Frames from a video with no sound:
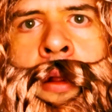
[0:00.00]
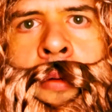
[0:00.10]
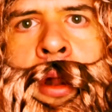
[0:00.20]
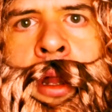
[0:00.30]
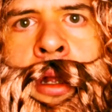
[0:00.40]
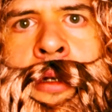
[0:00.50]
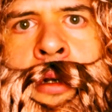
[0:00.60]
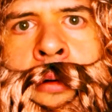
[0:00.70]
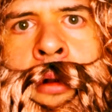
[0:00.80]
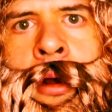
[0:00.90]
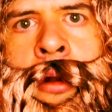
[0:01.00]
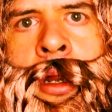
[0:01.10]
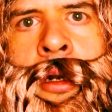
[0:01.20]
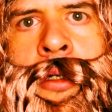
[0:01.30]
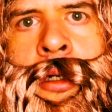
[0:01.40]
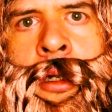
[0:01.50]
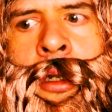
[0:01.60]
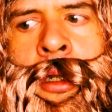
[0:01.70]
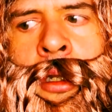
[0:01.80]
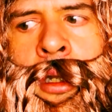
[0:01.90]
What the hell's going on here,
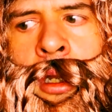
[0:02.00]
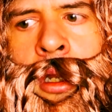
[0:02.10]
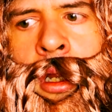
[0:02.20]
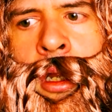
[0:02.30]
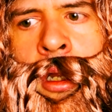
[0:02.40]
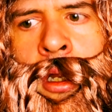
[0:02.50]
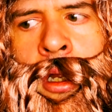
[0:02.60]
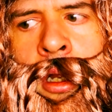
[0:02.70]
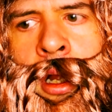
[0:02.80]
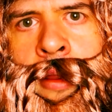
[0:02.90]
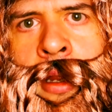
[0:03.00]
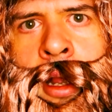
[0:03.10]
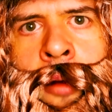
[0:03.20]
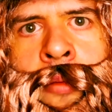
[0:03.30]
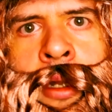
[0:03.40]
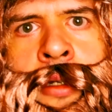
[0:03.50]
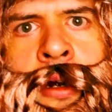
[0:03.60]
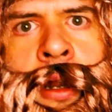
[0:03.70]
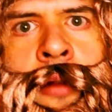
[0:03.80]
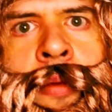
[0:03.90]
son? I think I'm being
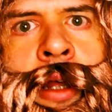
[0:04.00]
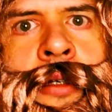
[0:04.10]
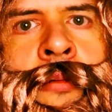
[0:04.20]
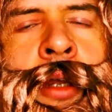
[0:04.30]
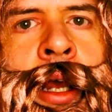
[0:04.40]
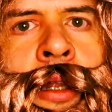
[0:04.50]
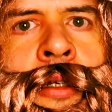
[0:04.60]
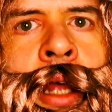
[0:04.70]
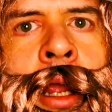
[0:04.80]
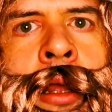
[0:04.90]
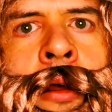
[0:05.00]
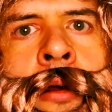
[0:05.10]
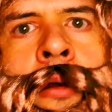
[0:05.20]
targeted by some kind of psycho.